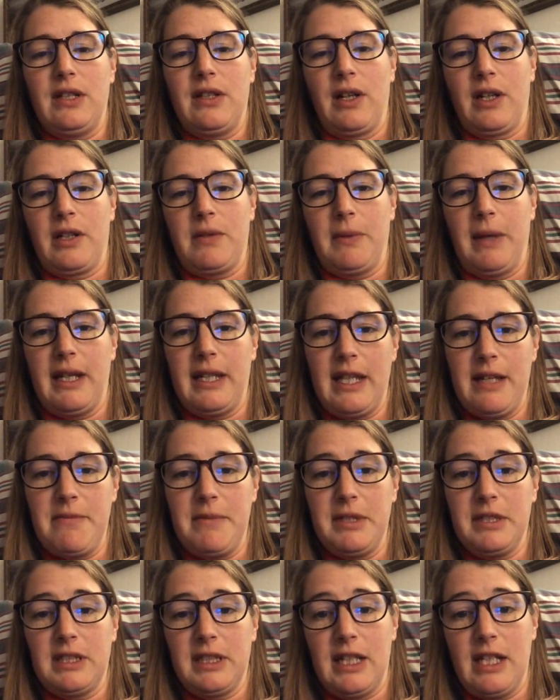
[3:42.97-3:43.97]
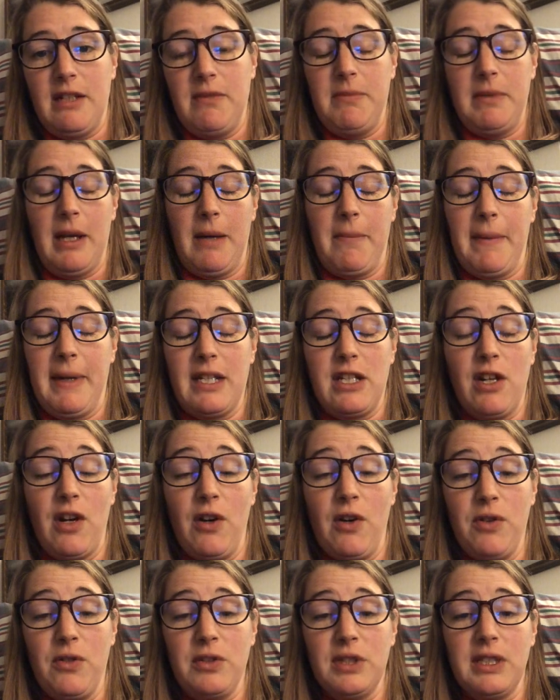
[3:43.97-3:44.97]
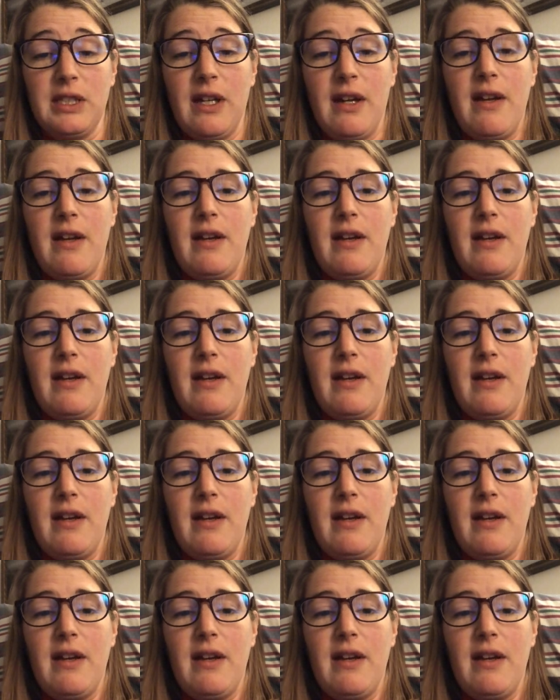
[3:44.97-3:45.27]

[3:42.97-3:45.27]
talked about that must keep me on my toes.